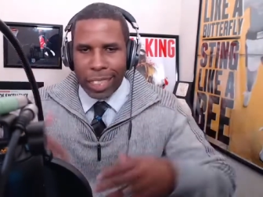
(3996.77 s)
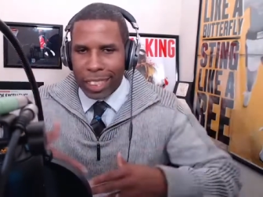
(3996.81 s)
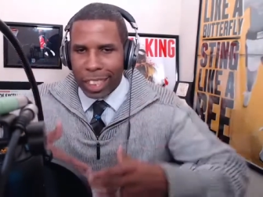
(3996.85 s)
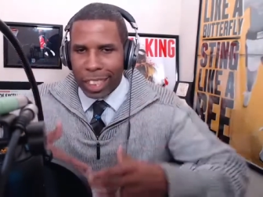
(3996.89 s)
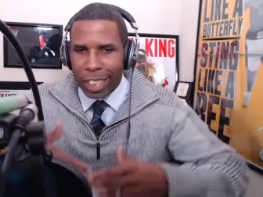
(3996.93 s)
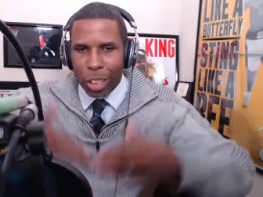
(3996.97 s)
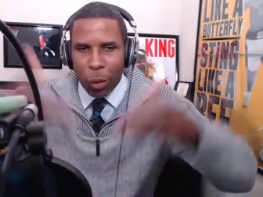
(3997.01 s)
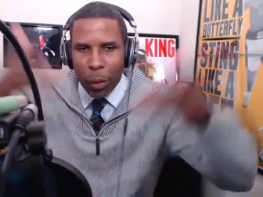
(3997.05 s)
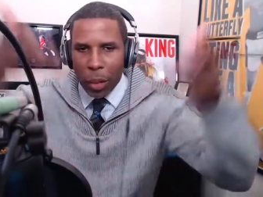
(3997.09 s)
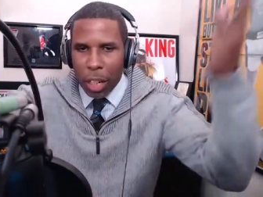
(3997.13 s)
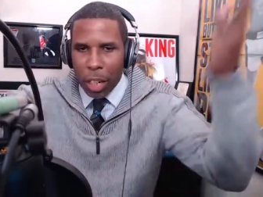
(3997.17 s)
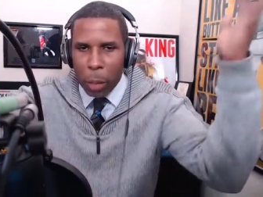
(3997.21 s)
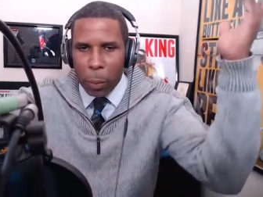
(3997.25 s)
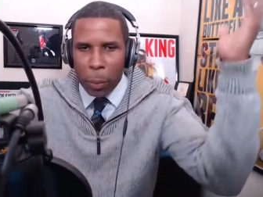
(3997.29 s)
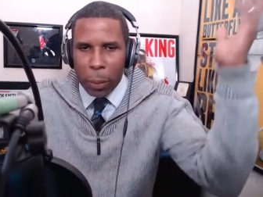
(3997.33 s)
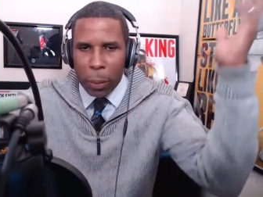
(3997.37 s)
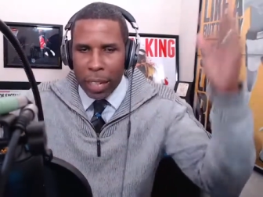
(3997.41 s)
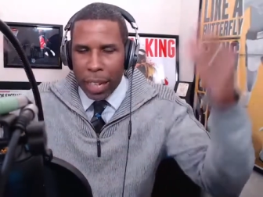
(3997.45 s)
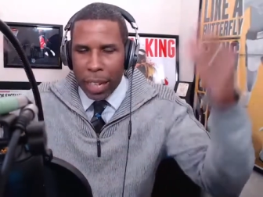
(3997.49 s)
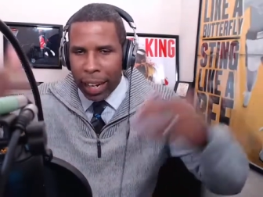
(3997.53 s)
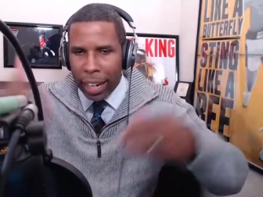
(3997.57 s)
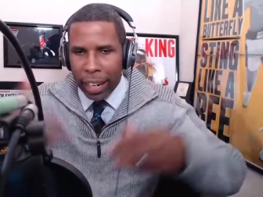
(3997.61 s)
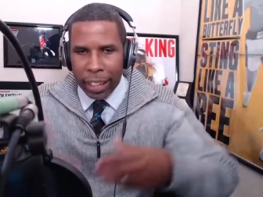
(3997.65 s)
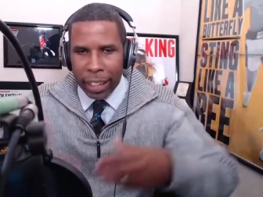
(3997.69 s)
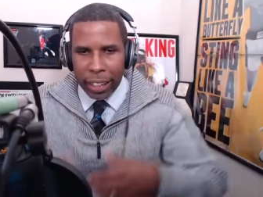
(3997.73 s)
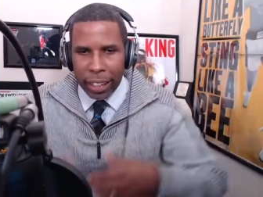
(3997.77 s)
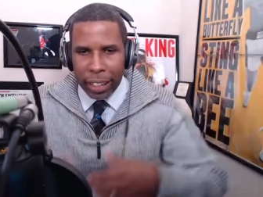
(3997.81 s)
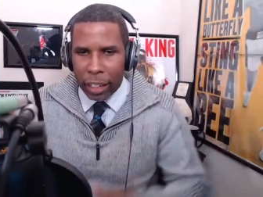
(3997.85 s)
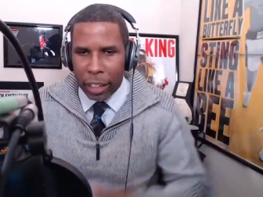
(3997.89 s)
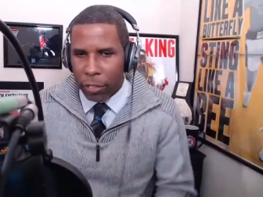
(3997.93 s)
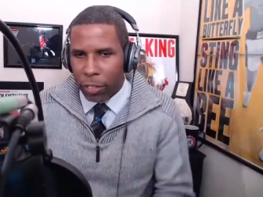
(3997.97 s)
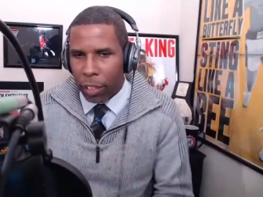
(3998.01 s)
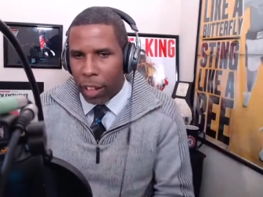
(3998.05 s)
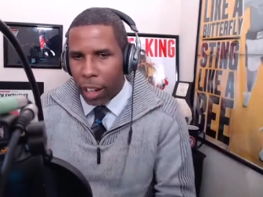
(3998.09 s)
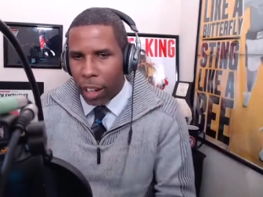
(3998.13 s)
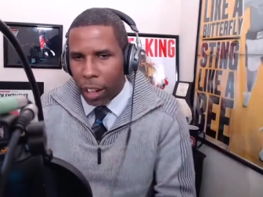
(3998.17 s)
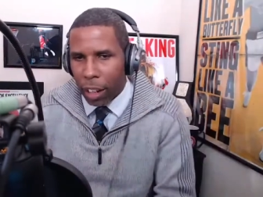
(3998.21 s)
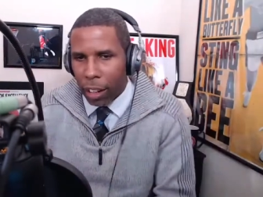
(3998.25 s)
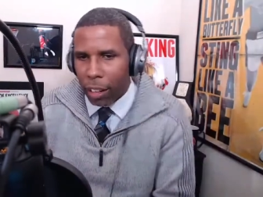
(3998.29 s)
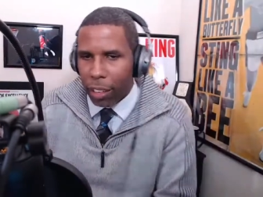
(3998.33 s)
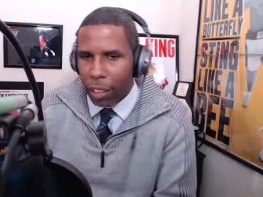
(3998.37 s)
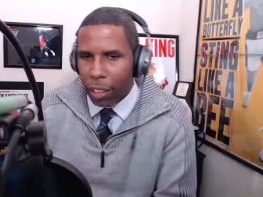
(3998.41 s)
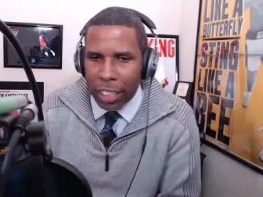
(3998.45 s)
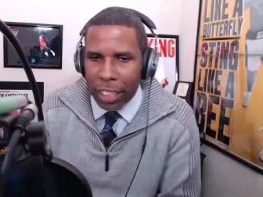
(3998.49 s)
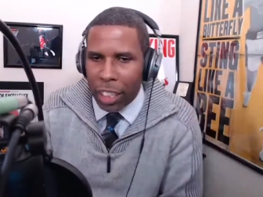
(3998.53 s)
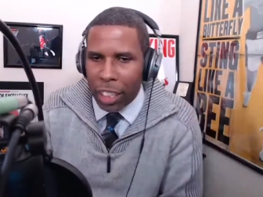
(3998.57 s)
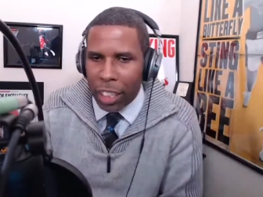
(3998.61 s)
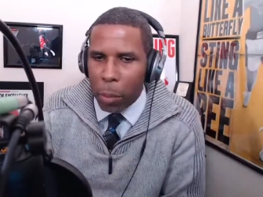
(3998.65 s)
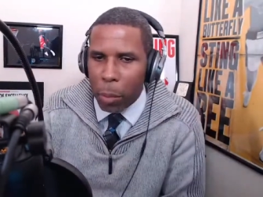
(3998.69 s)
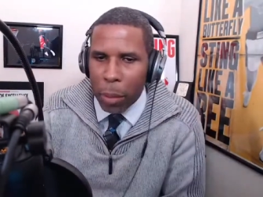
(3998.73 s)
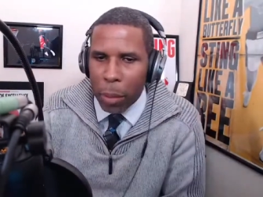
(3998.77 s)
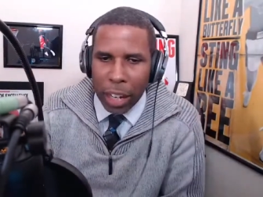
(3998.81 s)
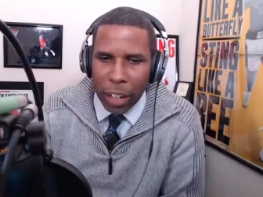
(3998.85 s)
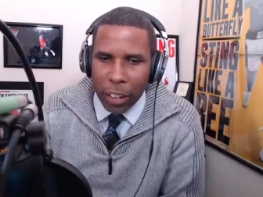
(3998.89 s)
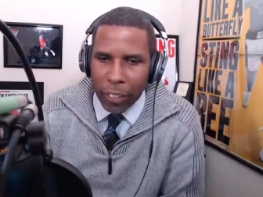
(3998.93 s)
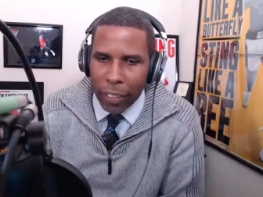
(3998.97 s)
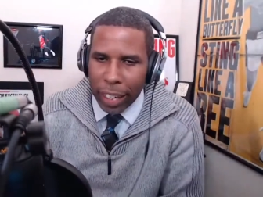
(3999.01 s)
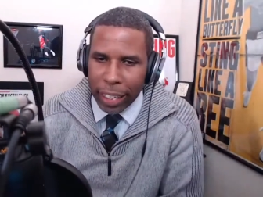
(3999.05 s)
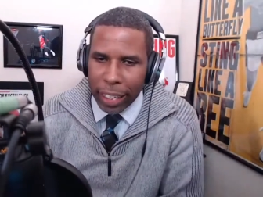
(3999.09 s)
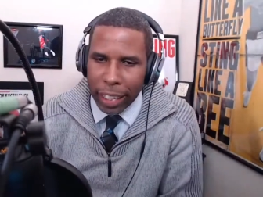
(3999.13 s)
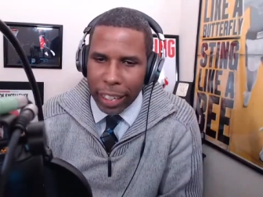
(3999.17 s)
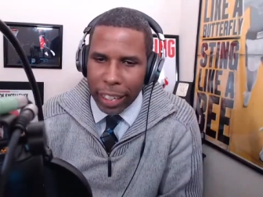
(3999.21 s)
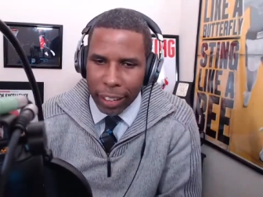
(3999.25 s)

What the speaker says: just throw it up in the air and let it fall. It don't matter right now.